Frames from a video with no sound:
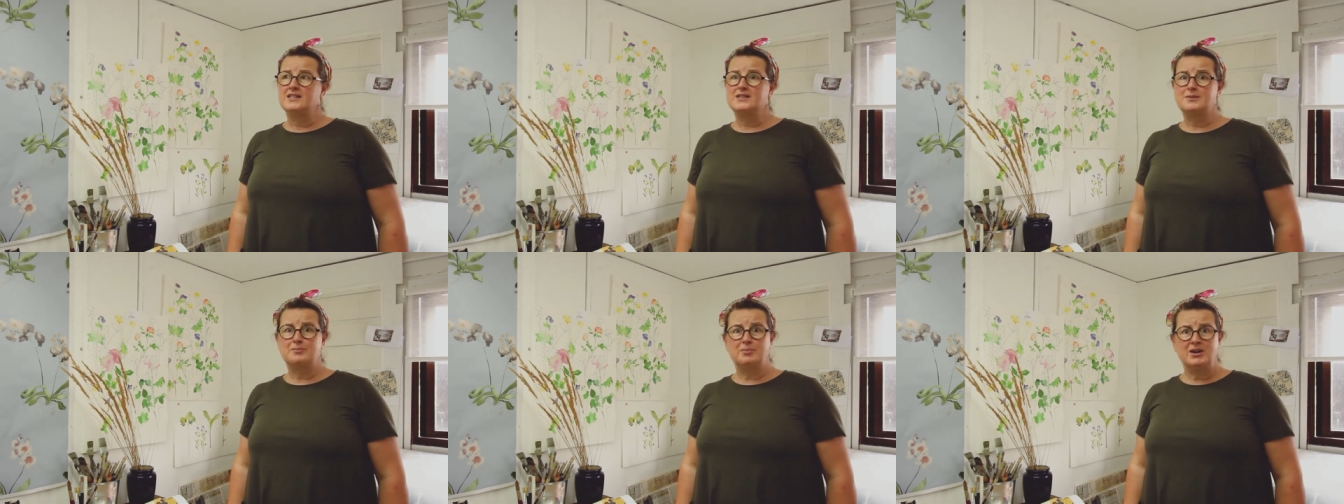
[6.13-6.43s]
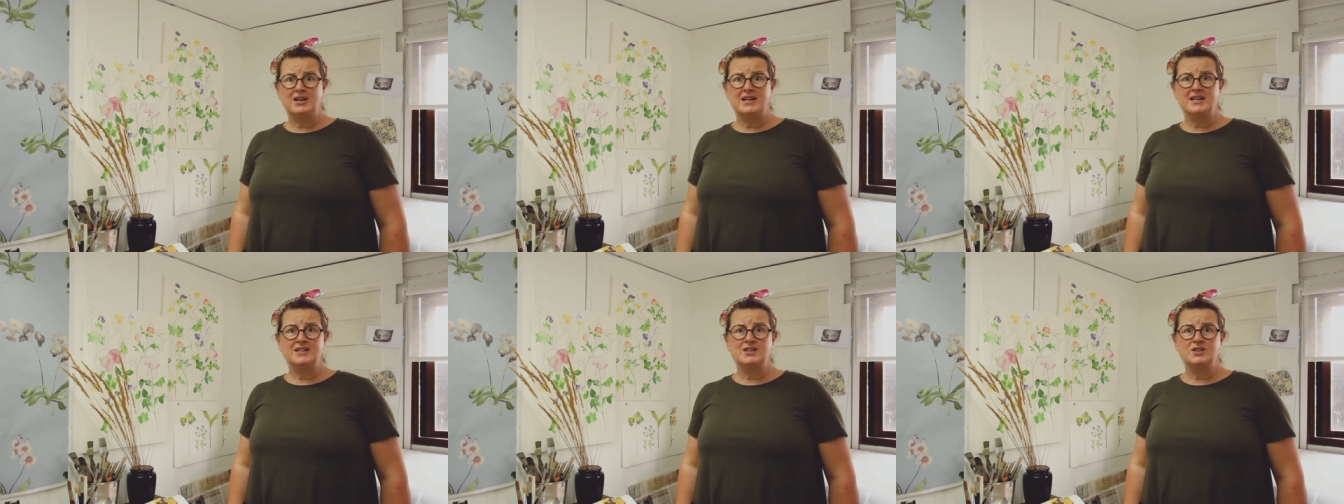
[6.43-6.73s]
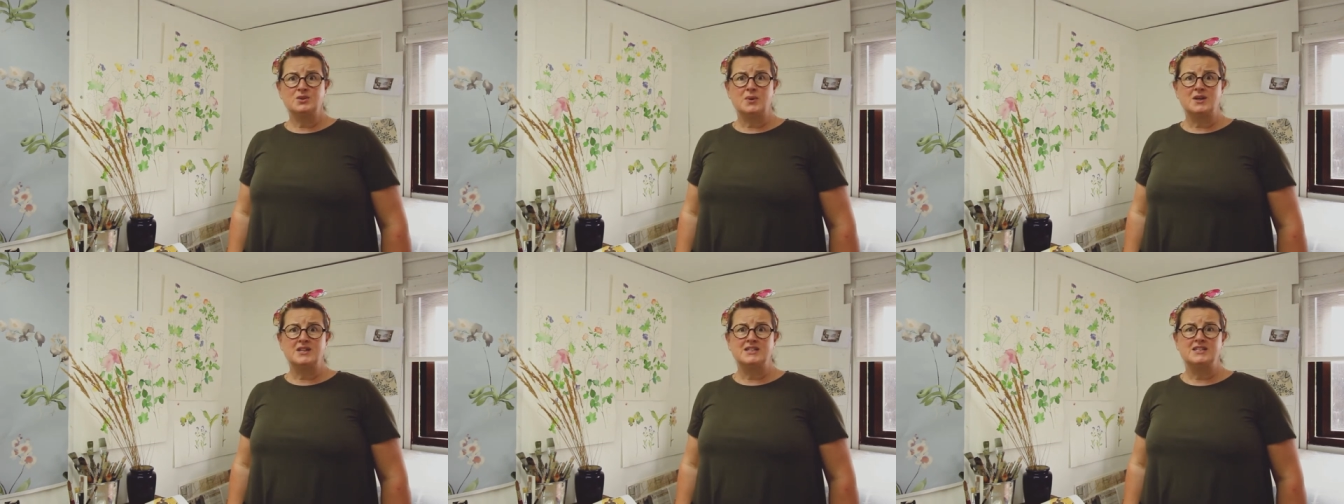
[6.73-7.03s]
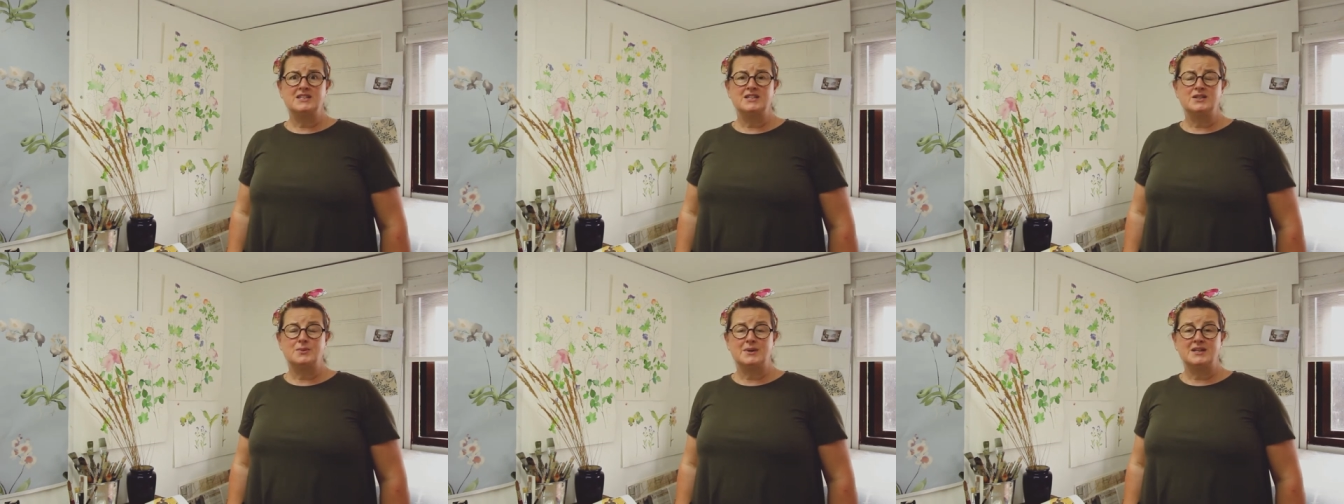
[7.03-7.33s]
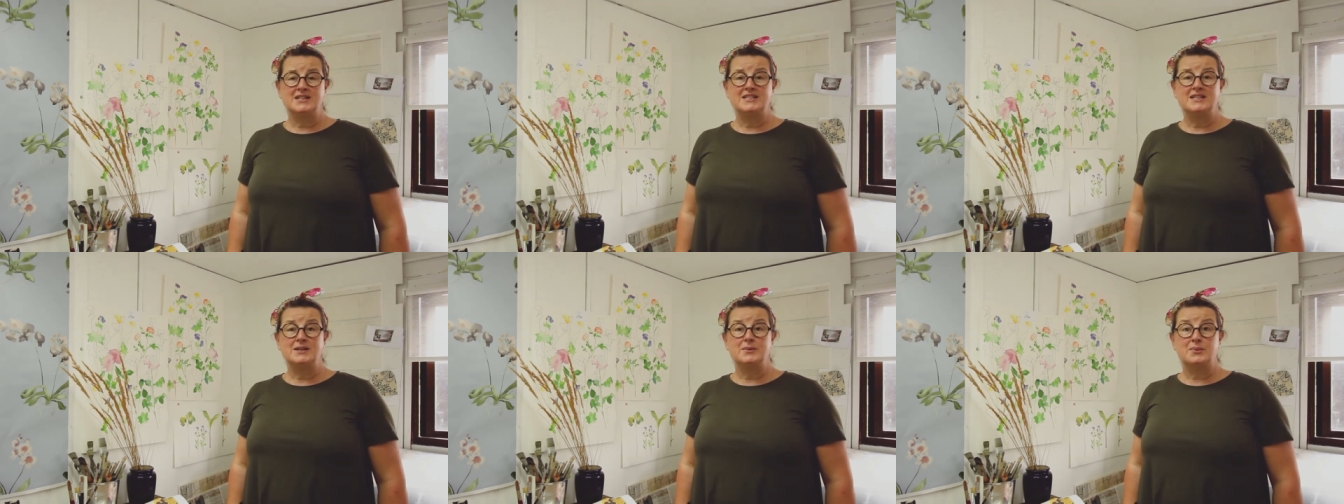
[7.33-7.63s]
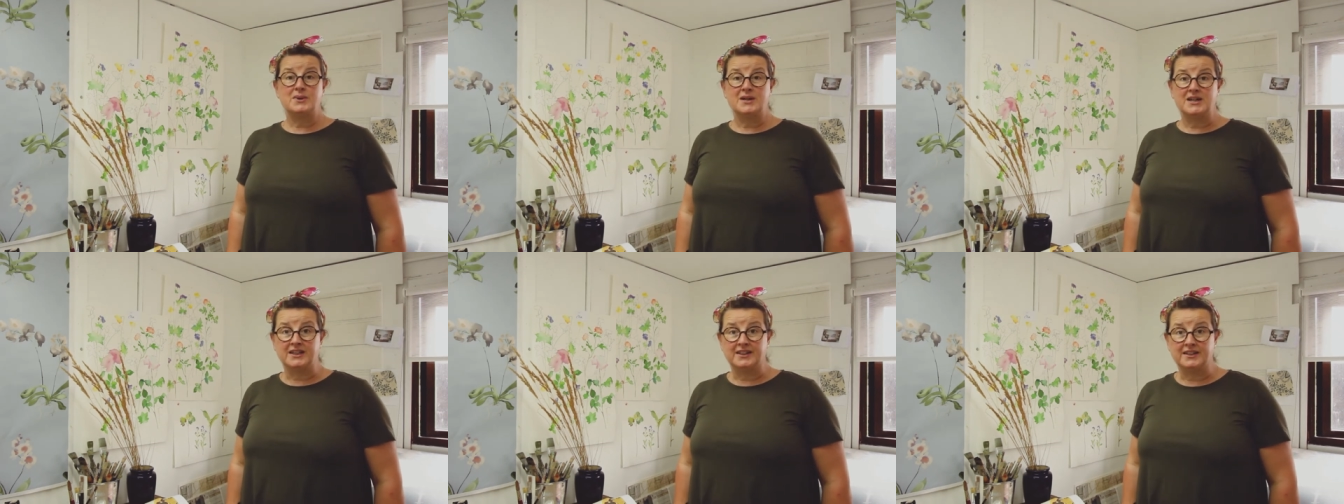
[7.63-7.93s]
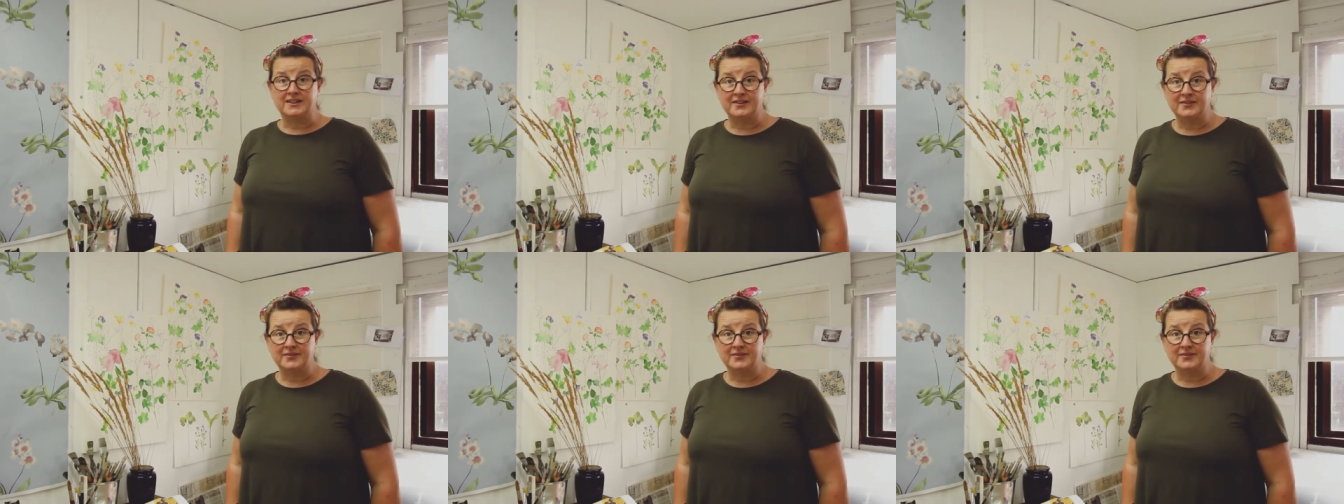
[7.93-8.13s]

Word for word: spring 2021.